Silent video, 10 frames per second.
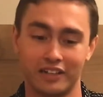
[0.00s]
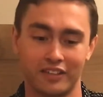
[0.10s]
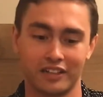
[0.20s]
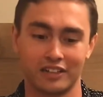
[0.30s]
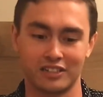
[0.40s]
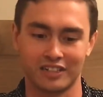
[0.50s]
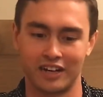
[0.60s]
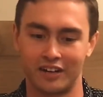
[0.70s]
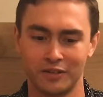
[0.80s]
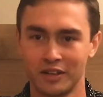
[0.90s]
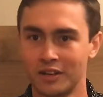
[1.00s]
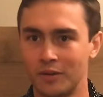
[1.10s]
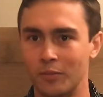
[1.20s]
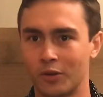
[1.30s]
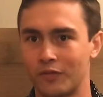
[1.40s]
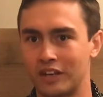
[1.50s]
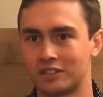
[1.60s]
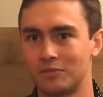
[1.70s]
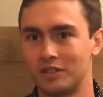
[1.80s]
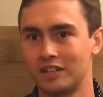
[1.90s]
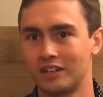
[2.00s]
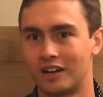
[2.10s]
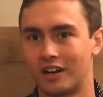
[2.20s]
And I think it just kind of motivated to me.